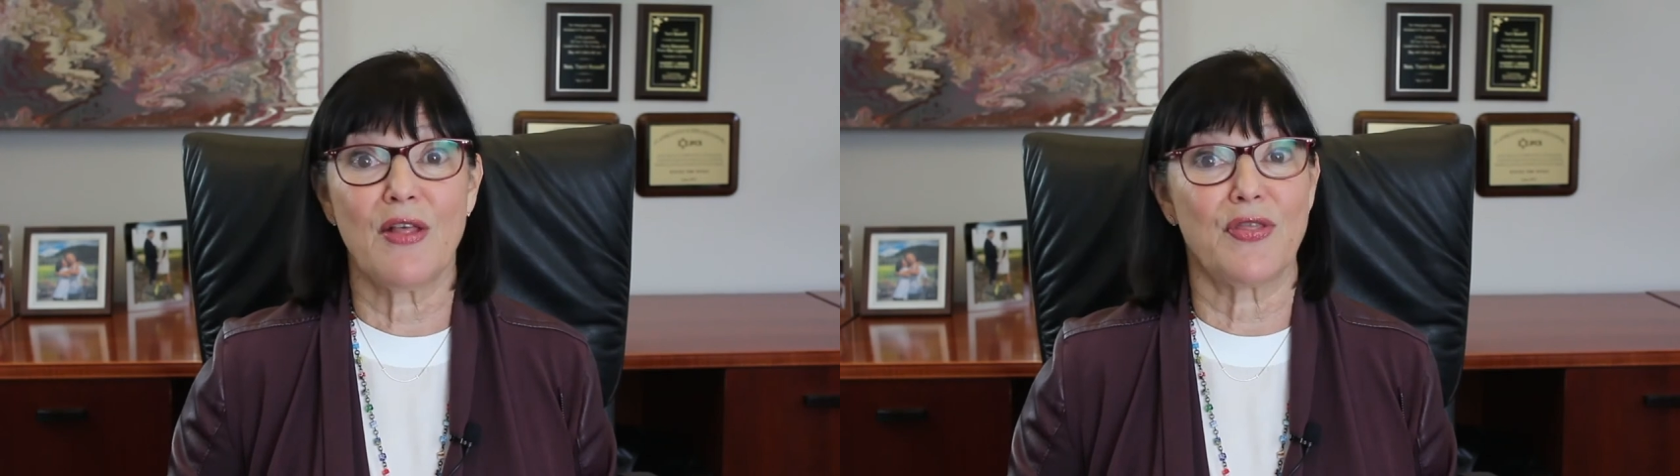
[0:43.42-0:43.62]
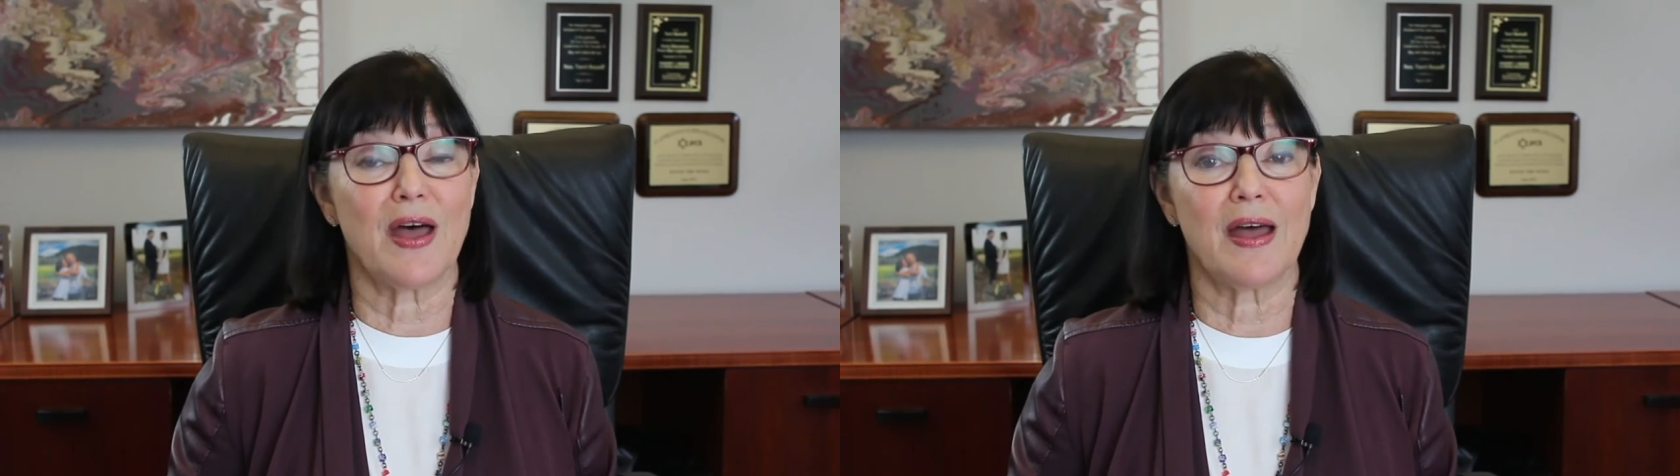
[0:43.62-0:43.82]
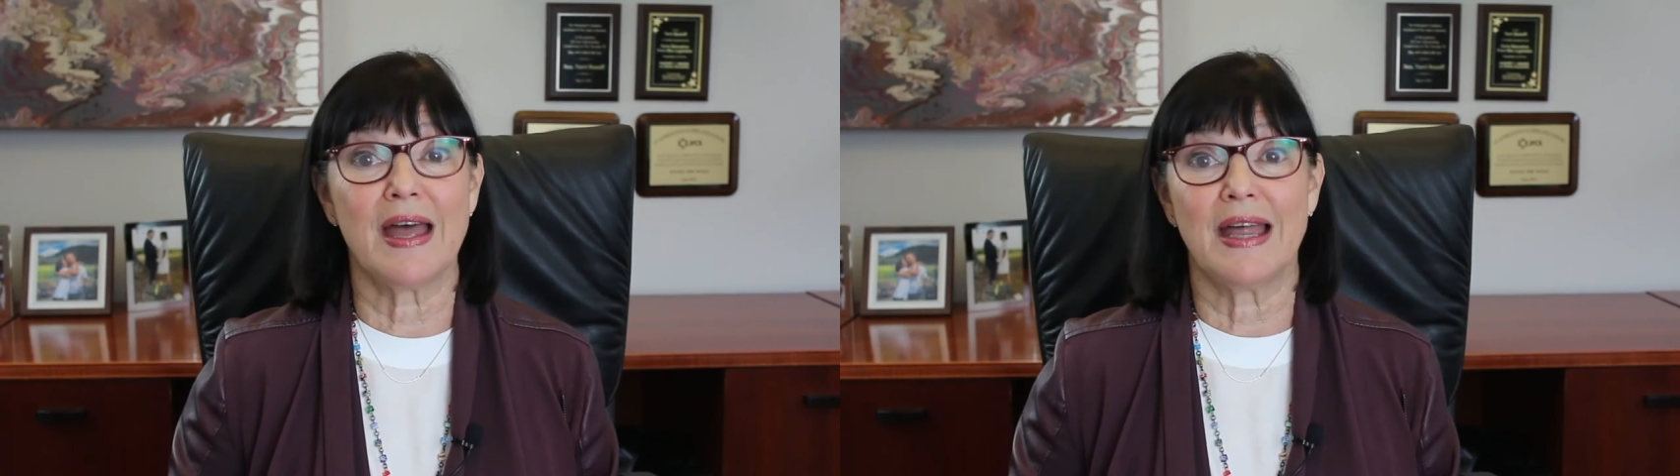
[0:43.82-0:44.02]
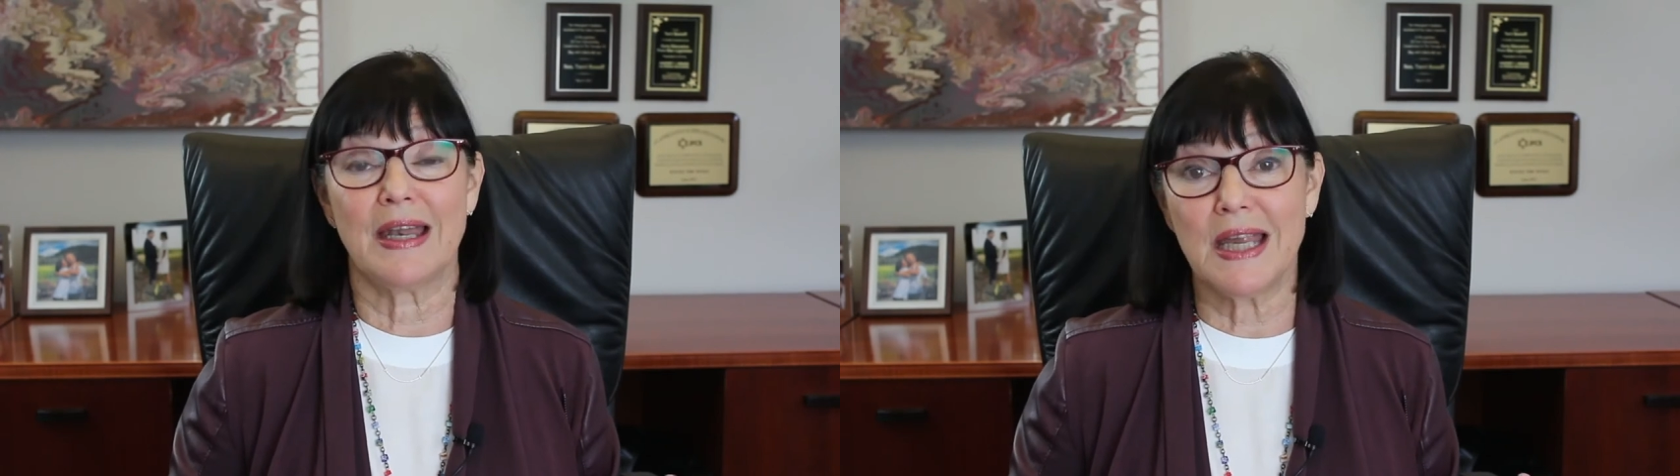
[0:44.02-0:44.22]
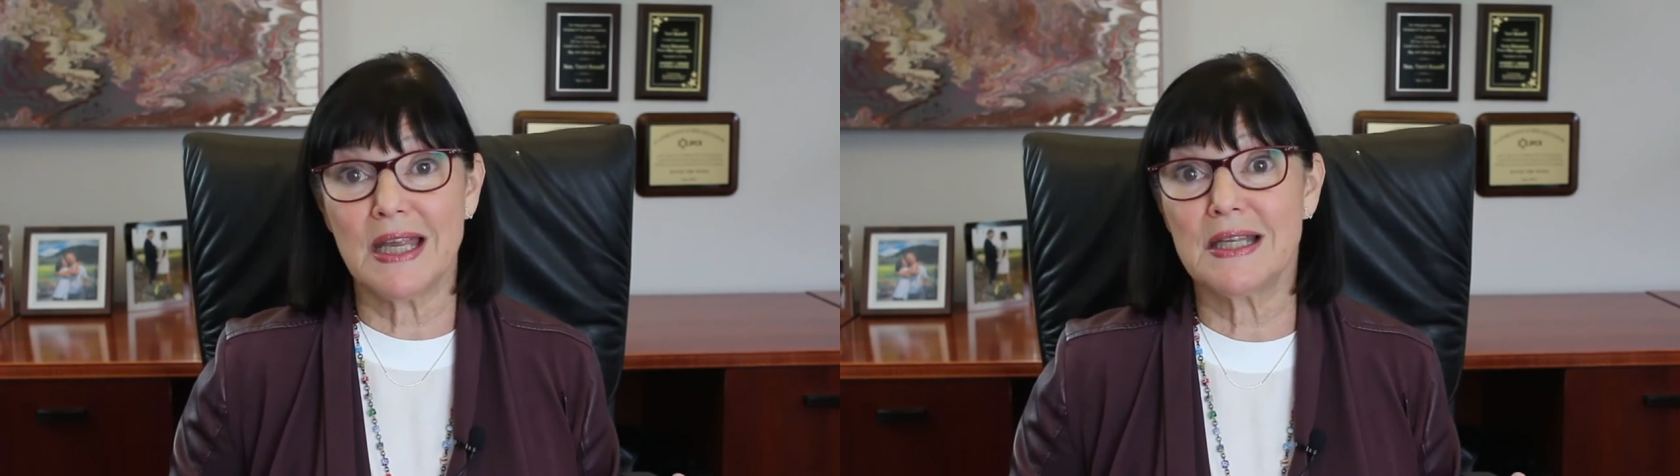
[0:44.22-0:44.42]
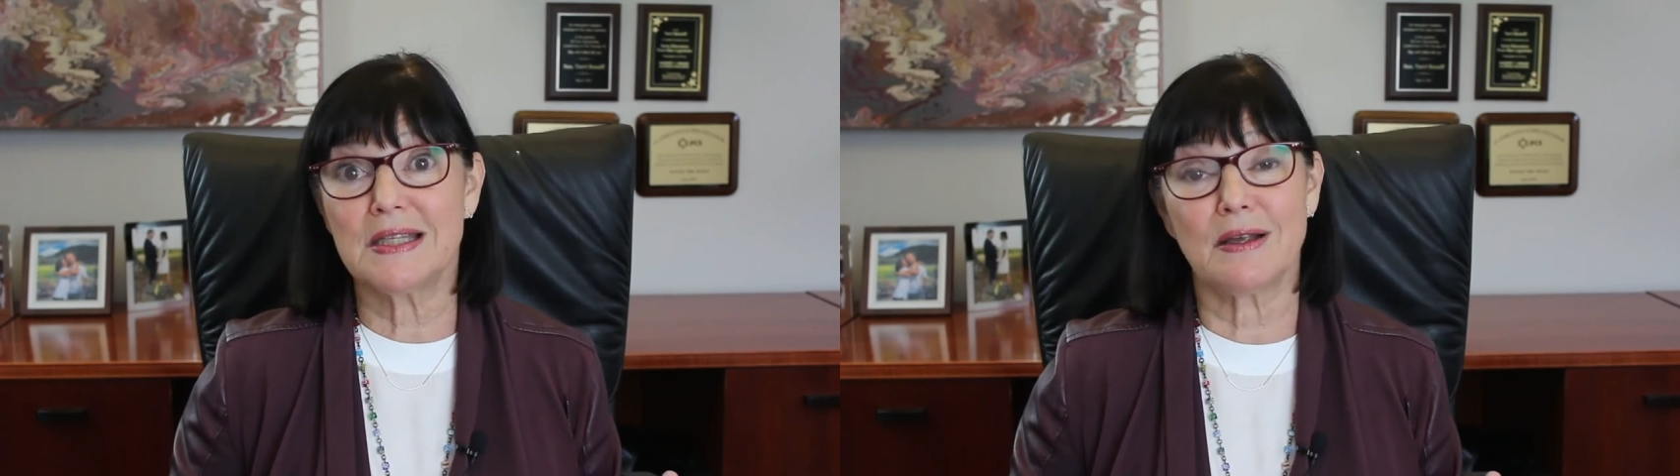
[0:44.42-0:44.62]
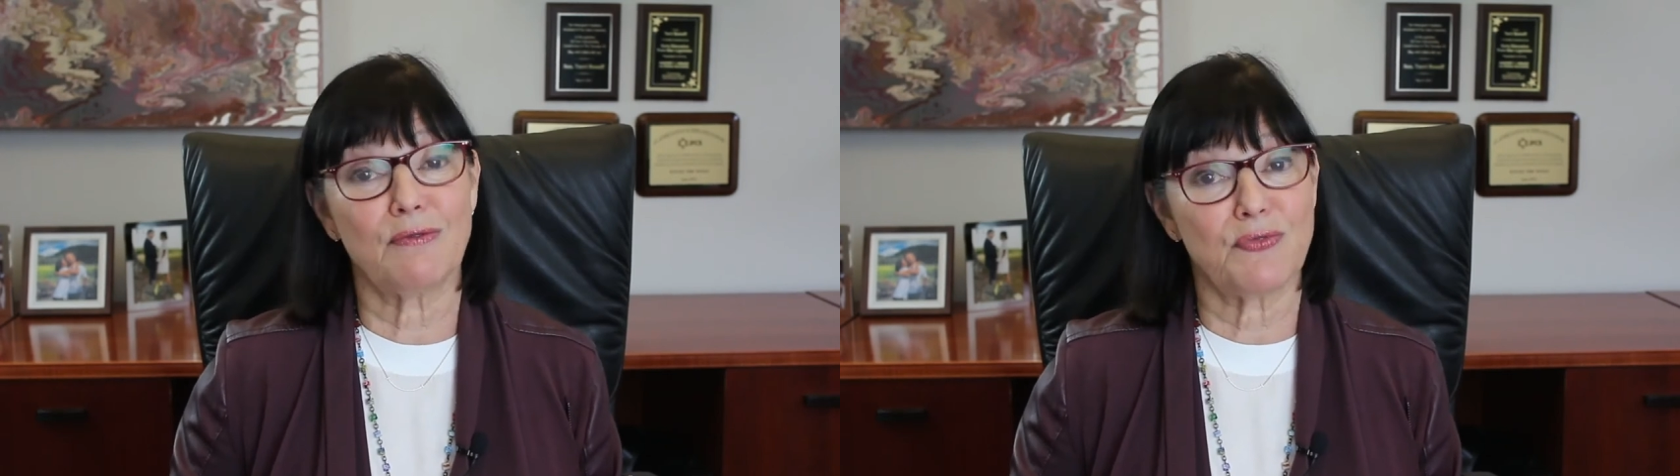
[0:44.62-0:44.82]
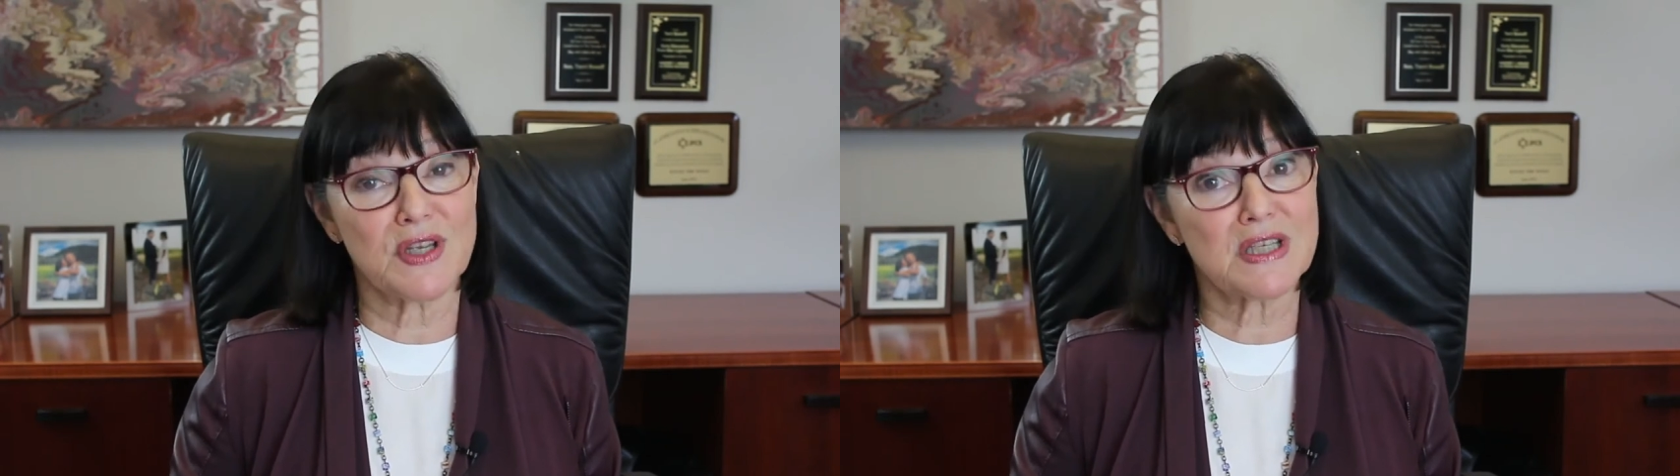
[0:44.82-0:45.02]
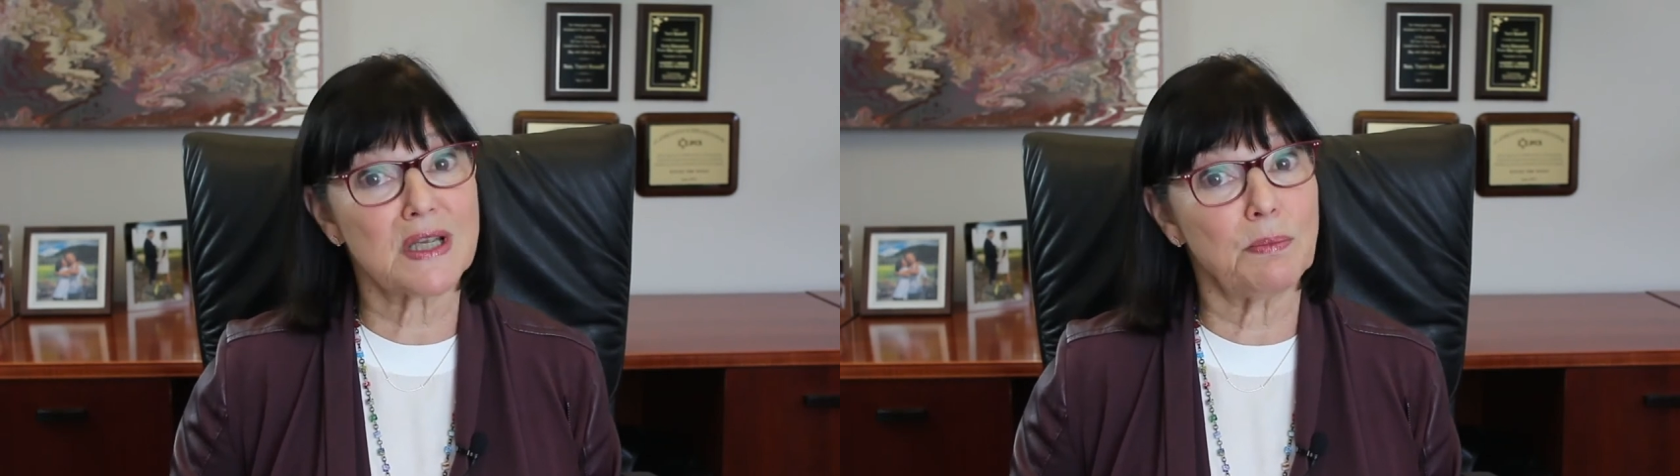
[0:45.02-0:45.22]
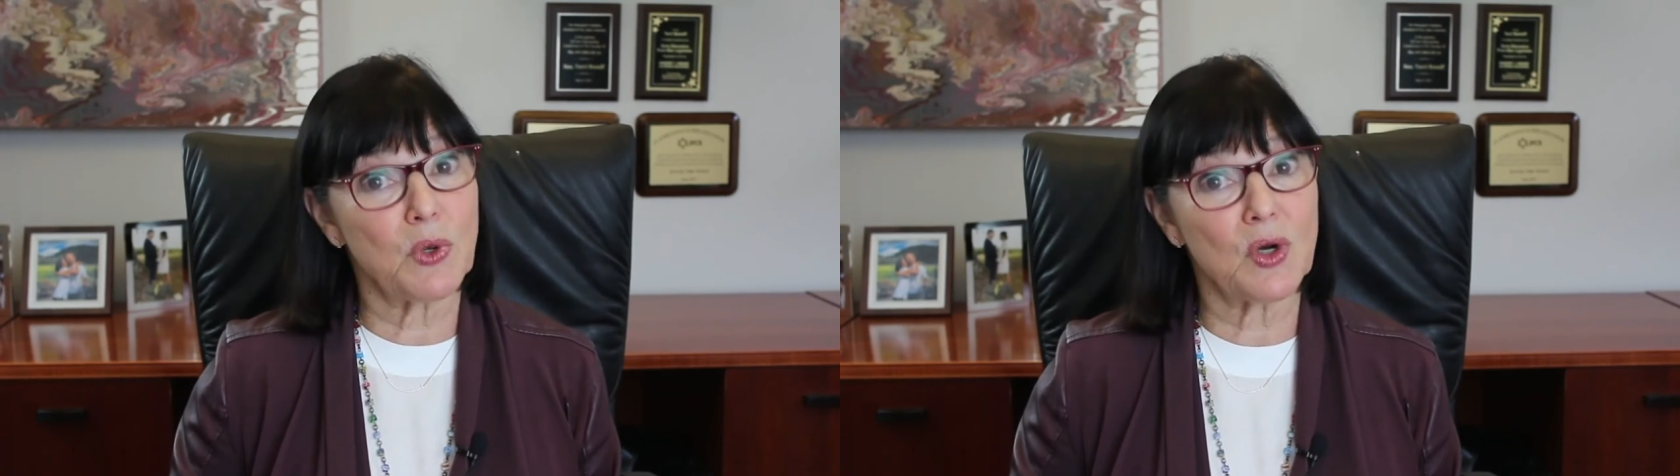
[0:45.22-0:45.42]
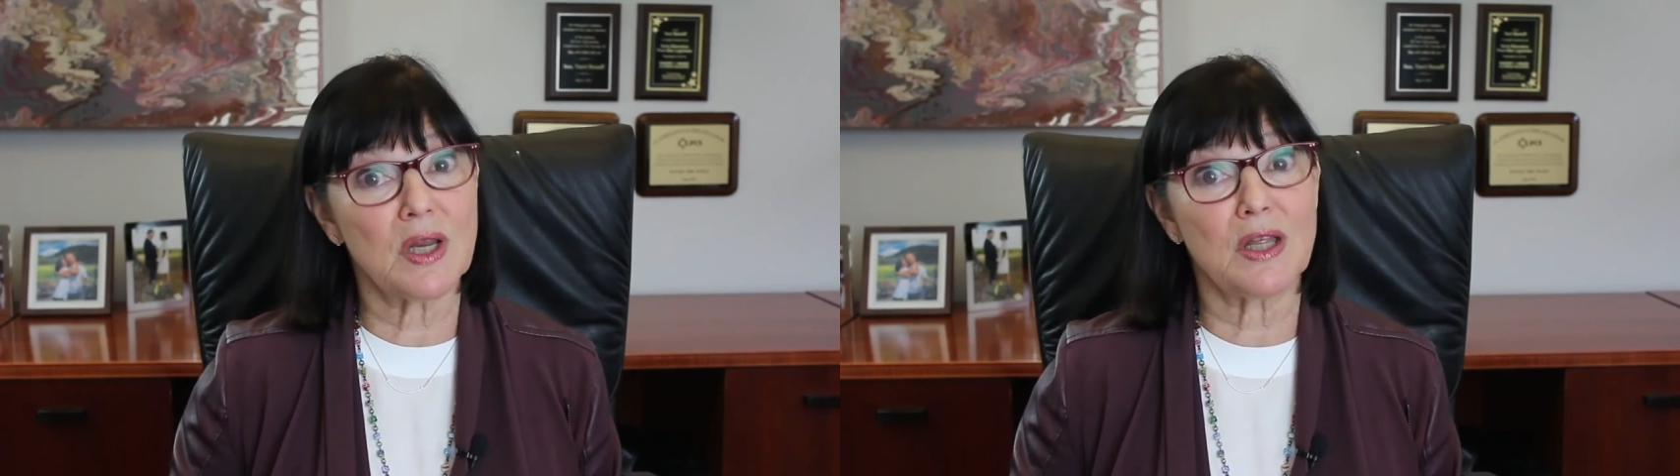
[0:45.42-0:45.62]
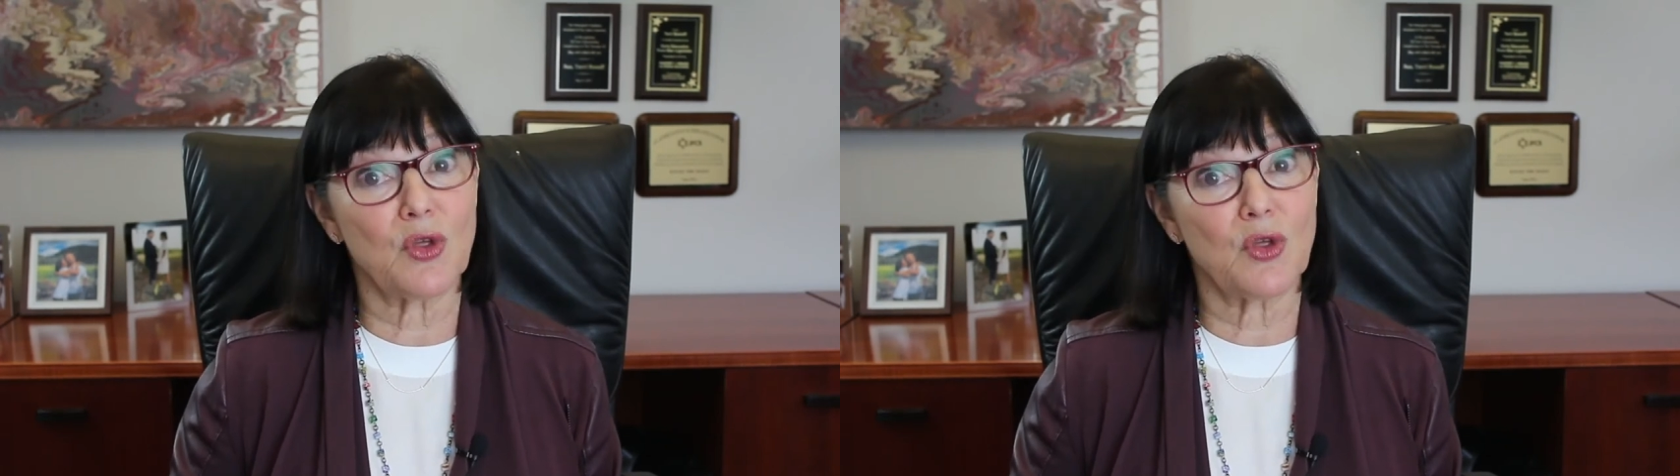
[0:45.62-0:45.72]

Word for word: the needs of this community,